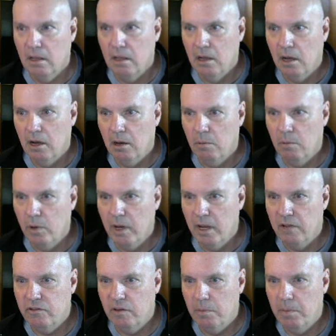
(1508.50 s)

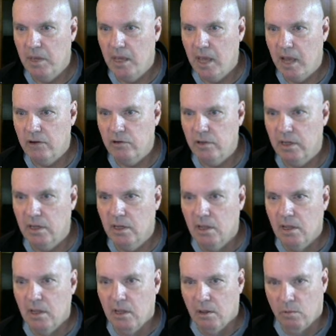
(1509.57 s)
WinSCP actually,
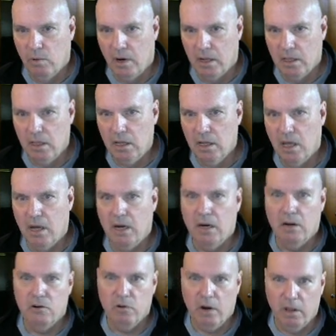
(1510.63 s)
when I click on it,
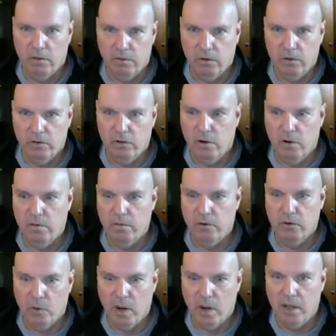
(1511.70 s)
it transfers it over
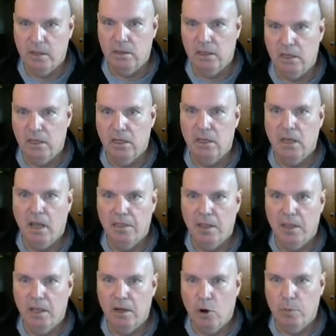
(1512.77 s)
directly and
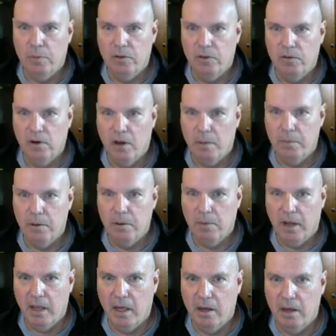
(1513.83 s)
then opens it up in
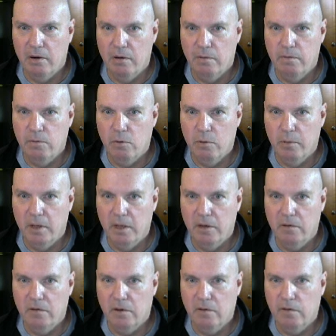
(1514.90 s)
my editor for me, and
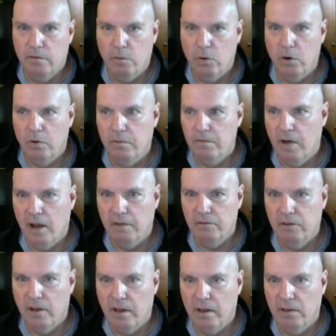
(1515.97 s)
it says 405
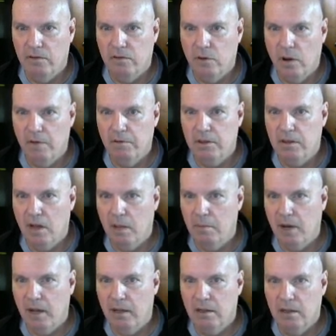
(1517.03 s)
seconds. So every time
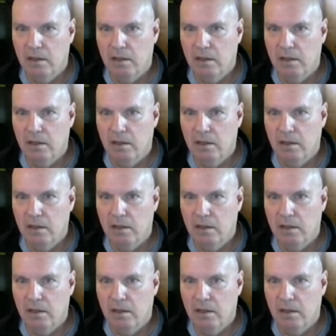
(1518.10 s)
I